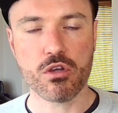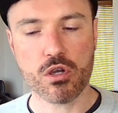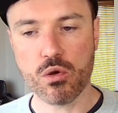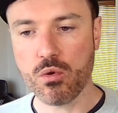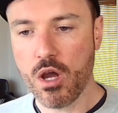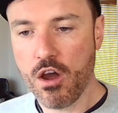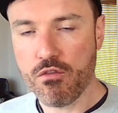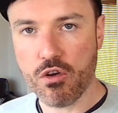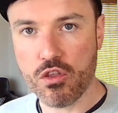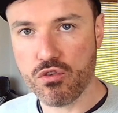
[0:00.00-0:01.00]
I go
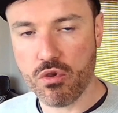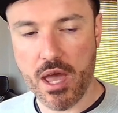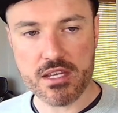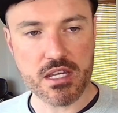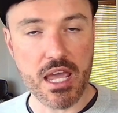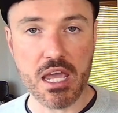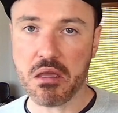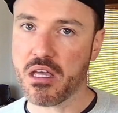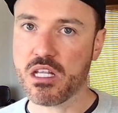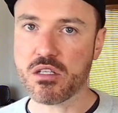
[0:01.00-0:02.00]
for the USA?
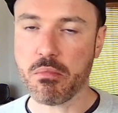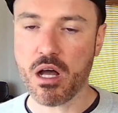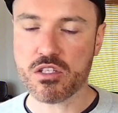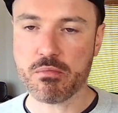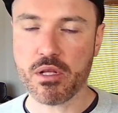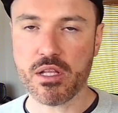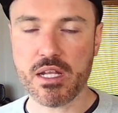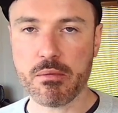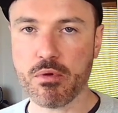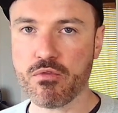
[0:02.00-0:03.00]
It's a
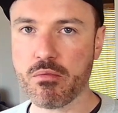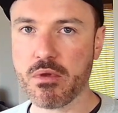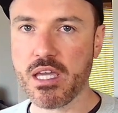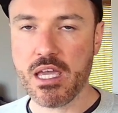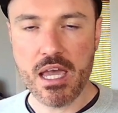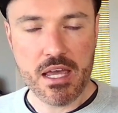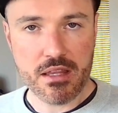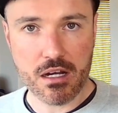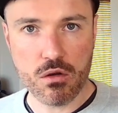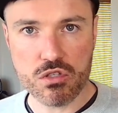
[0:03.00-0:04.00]
possibility, but for me,
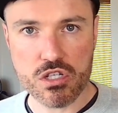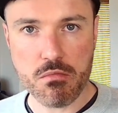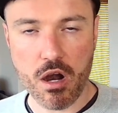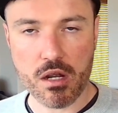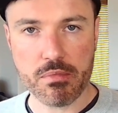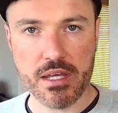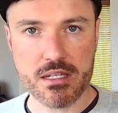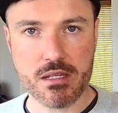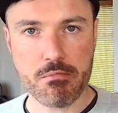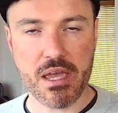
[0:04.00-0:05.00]
the closest
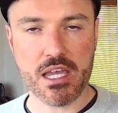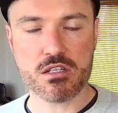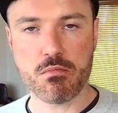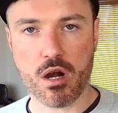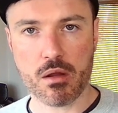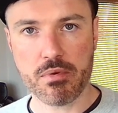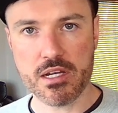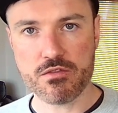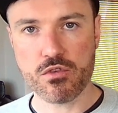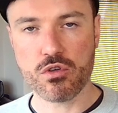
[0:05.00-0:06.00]
marketplace, the biggest
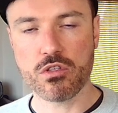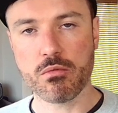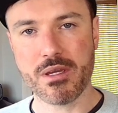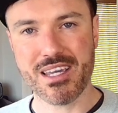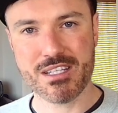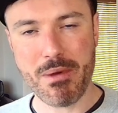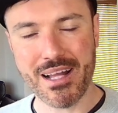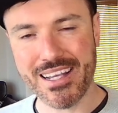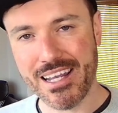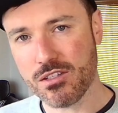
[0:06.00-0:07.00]
marketplace for you to be
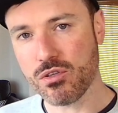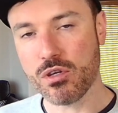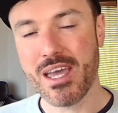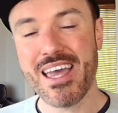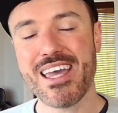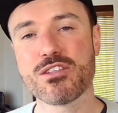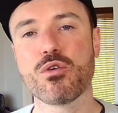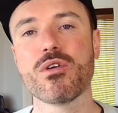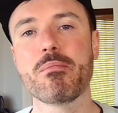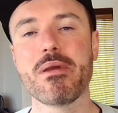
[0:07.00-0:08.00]
expanding into is
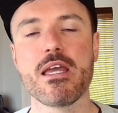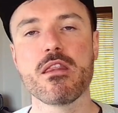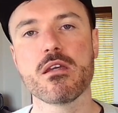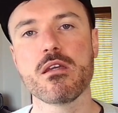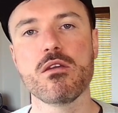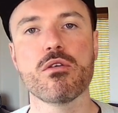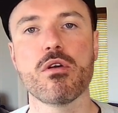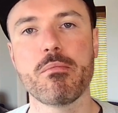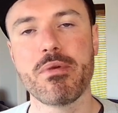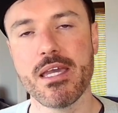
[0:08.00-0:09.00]
going to be the
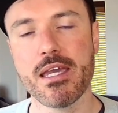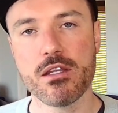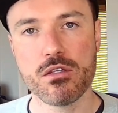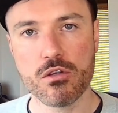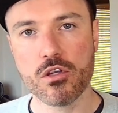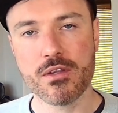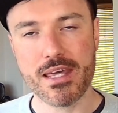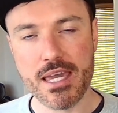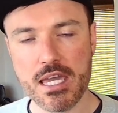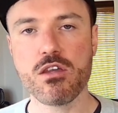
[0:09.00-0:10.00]
European Union,
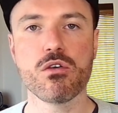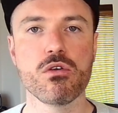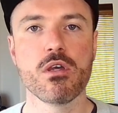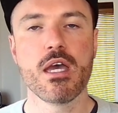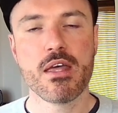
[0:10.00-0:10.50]
the EU.